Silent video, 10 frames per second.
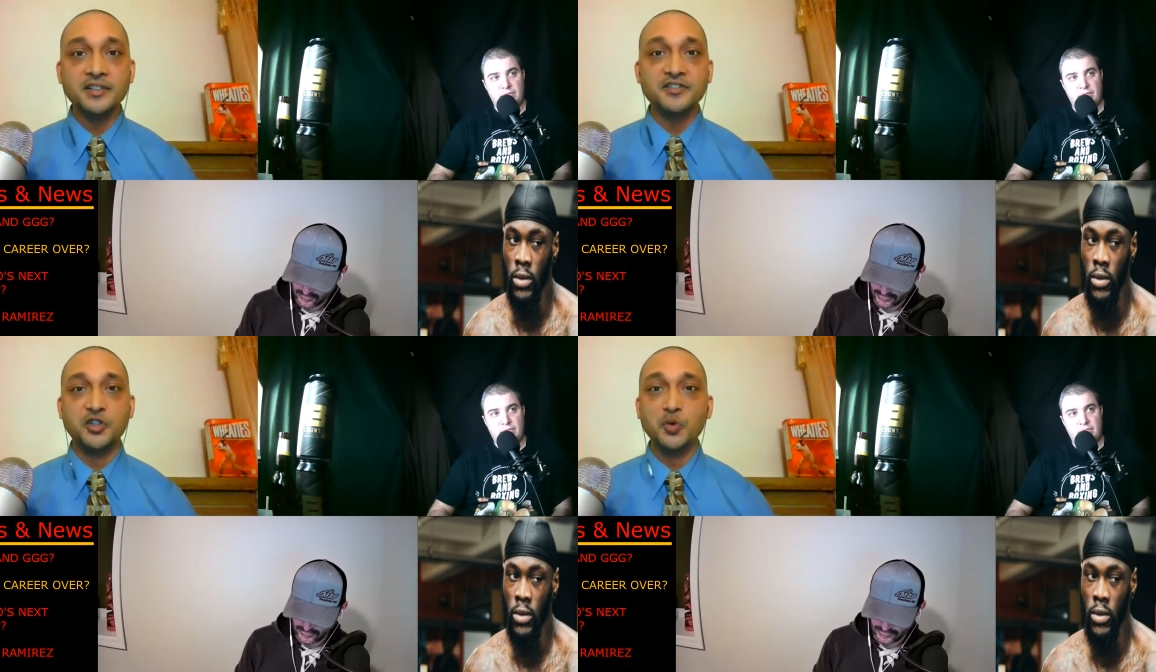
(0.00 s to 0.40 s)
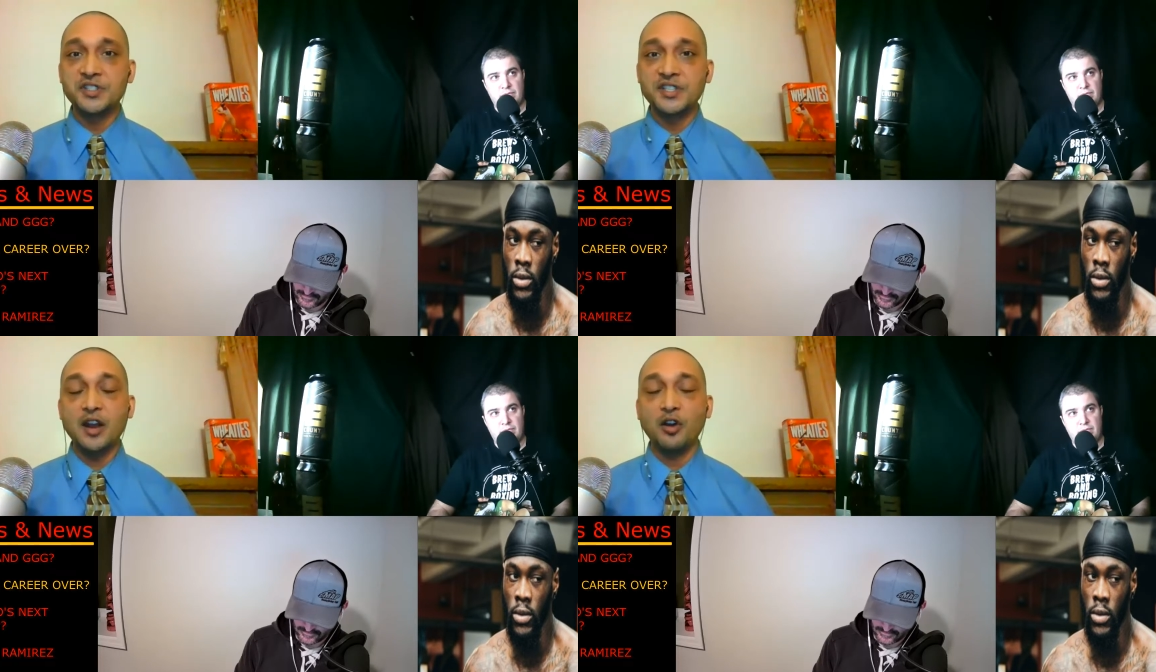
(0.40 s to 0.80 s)
Speaker 1: It's
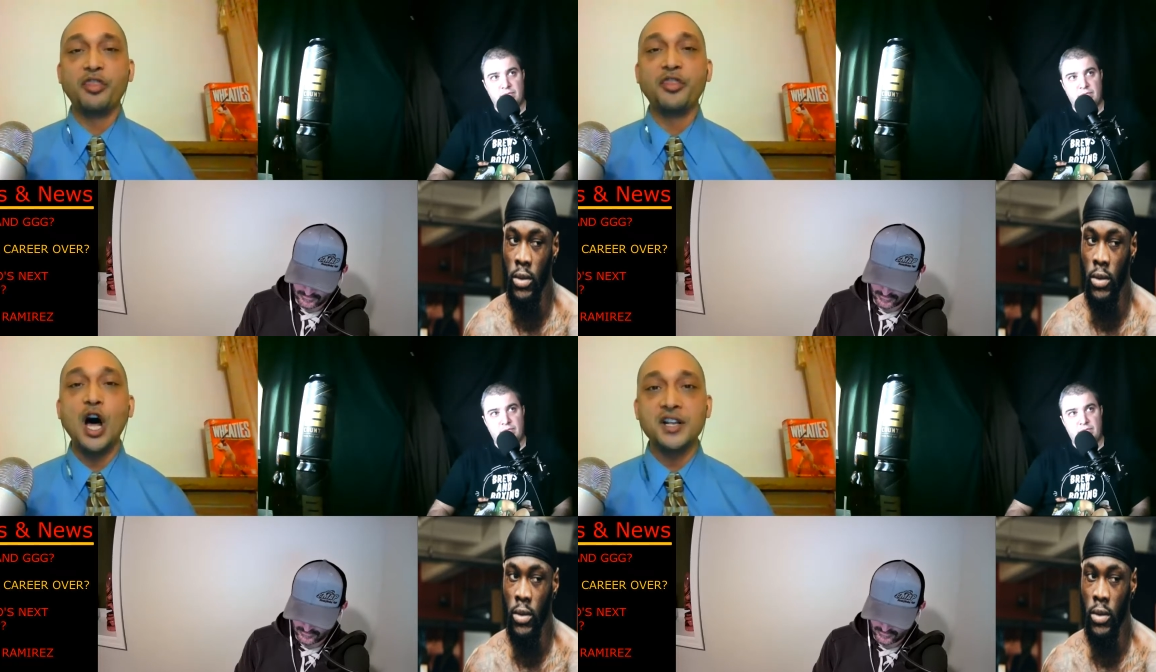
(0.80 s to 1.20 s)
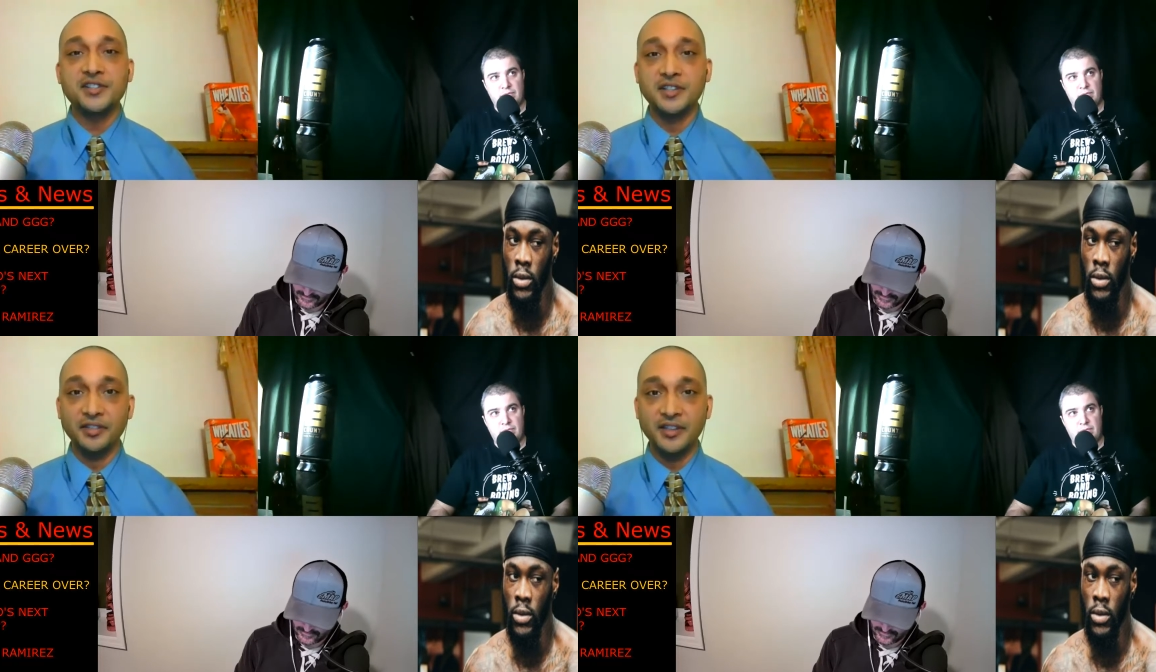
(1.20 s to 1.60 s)
suicidal
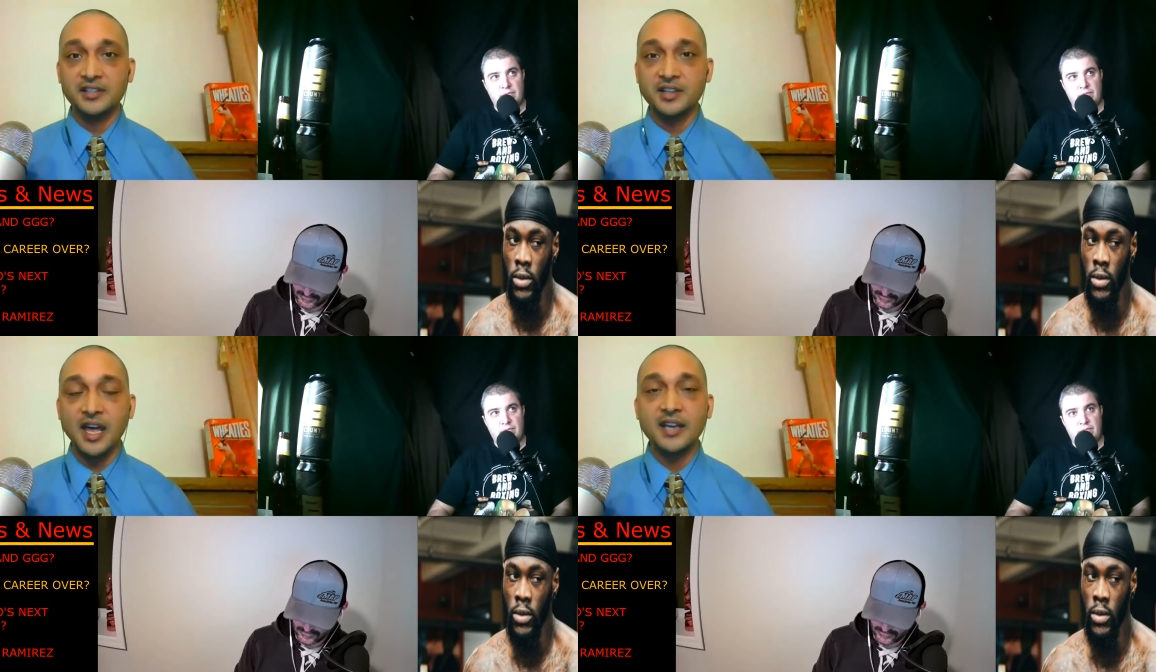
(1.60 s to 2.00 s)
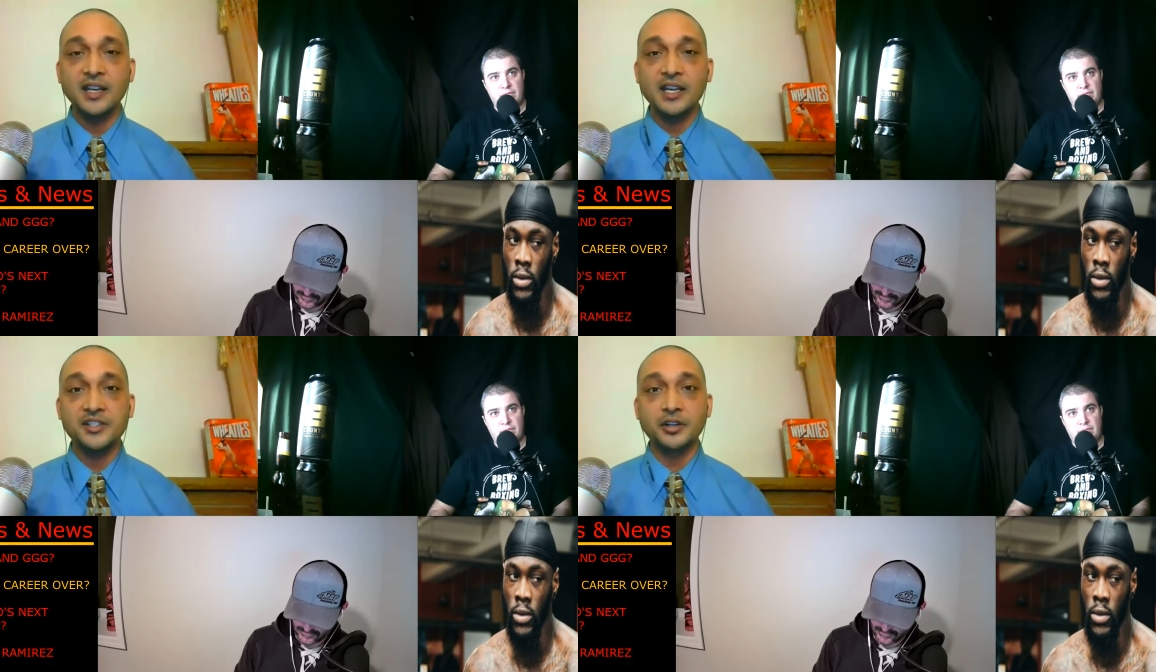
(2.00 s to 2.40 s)
thoughts and things of that
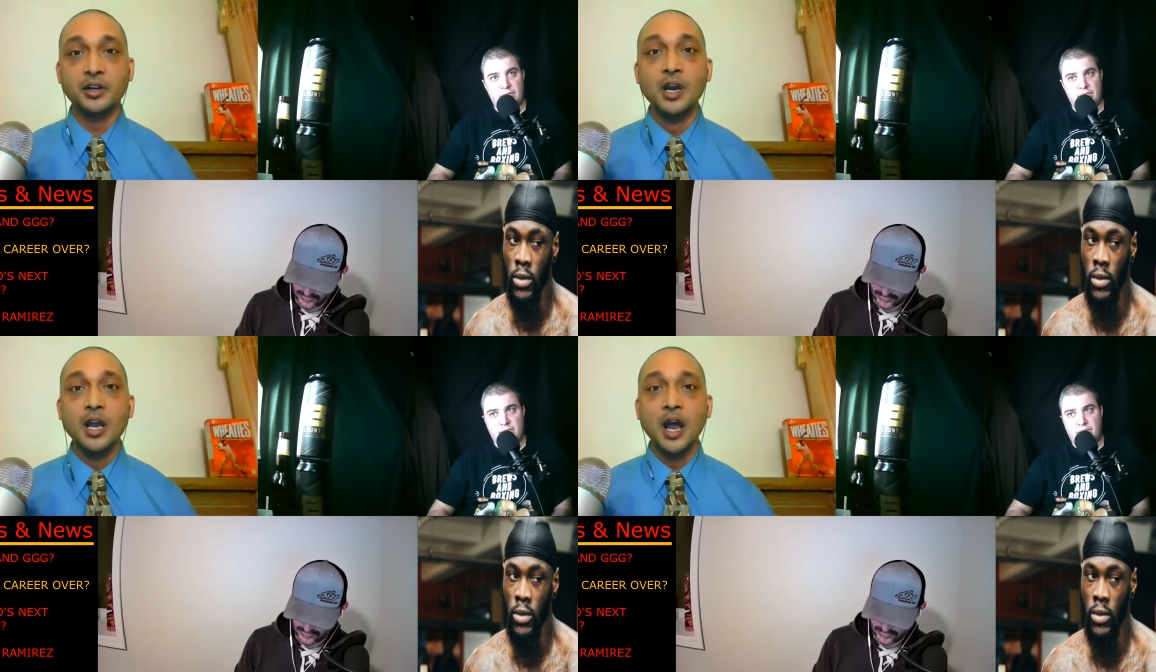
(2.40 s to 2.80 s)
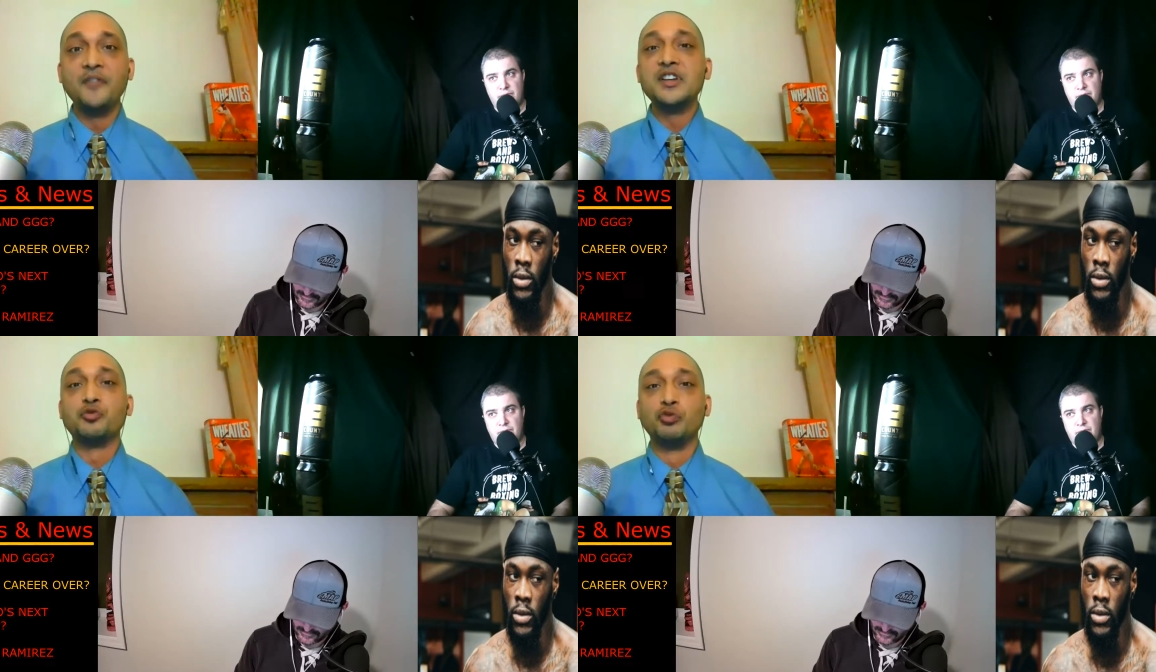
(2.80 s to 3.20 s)
nature. If
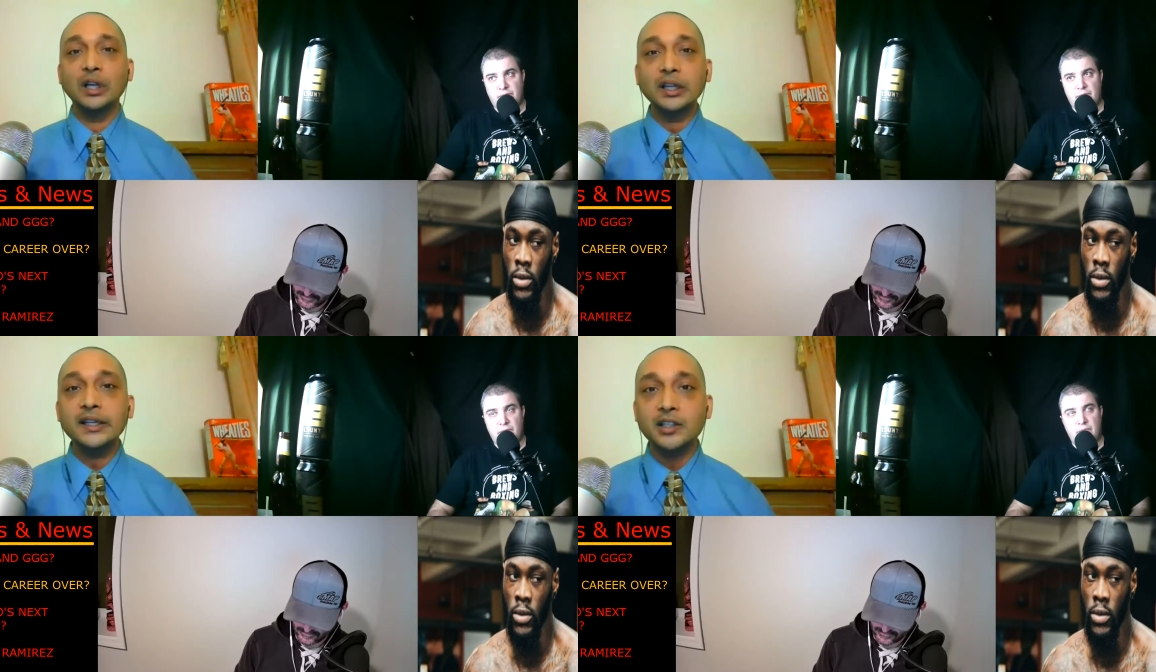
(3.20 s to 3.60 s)
he's really